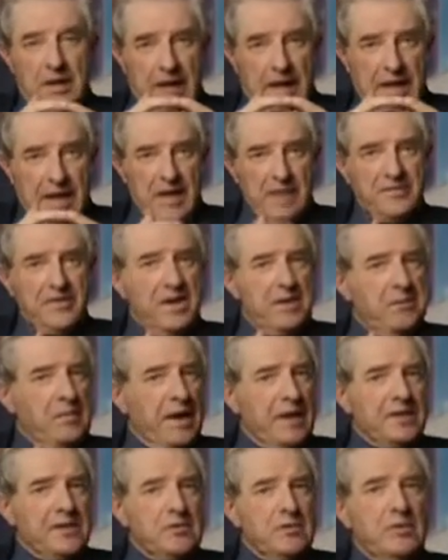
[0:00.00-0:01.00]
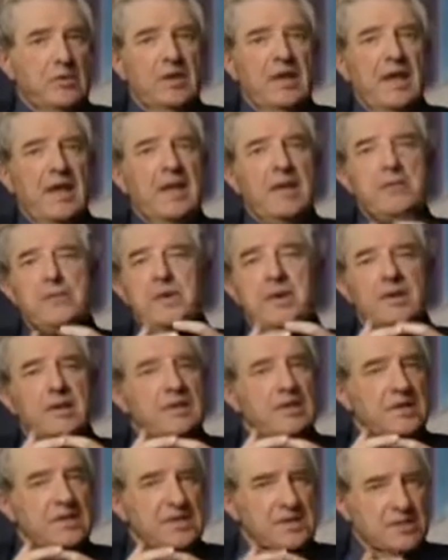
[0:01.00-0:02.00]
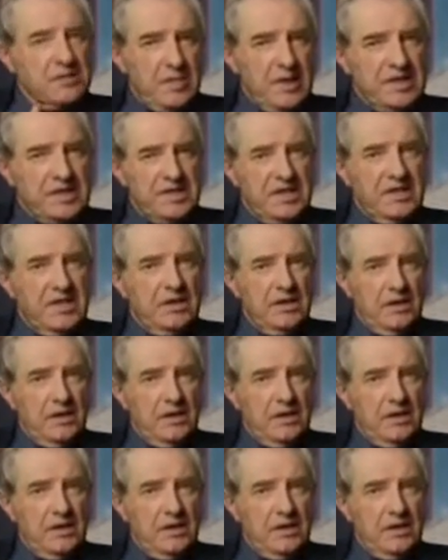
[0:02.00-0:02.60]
heavy manual labor and are sweating